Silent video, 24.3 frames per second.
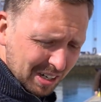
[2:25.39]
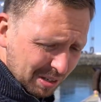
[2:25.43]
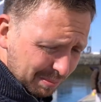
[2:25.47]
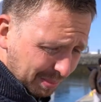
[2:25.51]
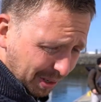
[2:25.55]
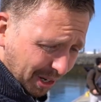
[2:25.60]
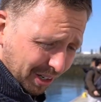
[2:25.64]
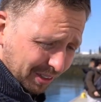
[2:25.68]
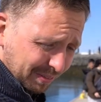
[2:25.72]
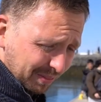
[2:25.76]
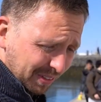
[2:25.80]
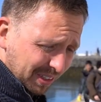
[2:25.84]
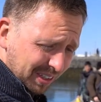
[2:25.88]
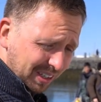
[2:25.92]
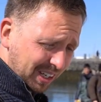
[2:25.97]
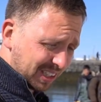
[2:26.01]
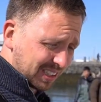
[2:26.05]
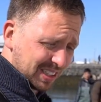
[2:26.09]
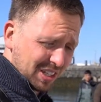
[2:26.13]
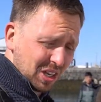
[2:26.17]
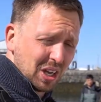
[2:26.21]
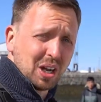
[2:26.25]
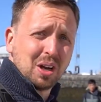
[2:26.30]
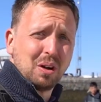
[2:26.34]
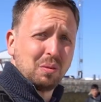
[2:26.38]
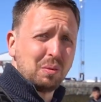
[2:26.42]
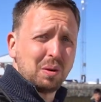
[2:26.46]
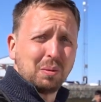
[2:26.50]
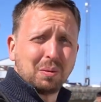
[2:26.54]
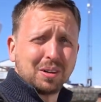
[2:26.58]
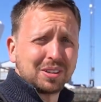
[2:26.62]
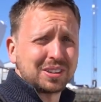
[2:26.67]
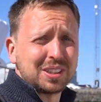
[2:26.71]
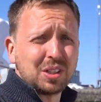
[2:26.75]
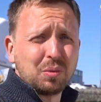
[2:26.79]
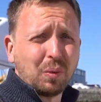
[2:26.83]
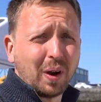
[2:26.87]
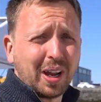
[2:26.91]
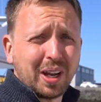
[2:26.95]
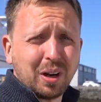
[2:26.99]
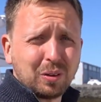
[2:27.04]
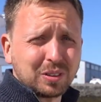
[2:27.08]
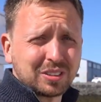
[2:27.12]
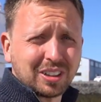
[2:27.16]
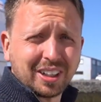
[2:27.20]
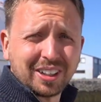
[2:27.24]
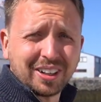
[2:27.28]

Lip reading: but we want to see whales.